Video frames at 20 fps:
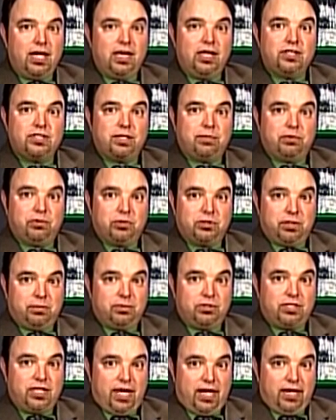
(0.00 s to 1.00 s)
His number was
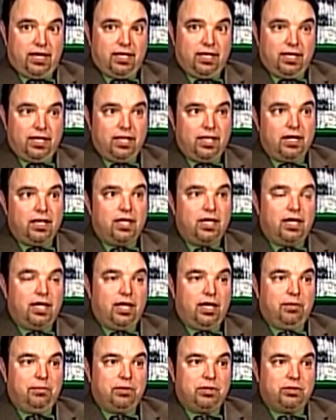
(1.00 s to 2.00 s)
number 10,
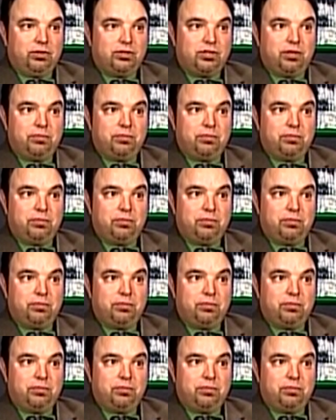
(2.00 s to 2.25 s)
but those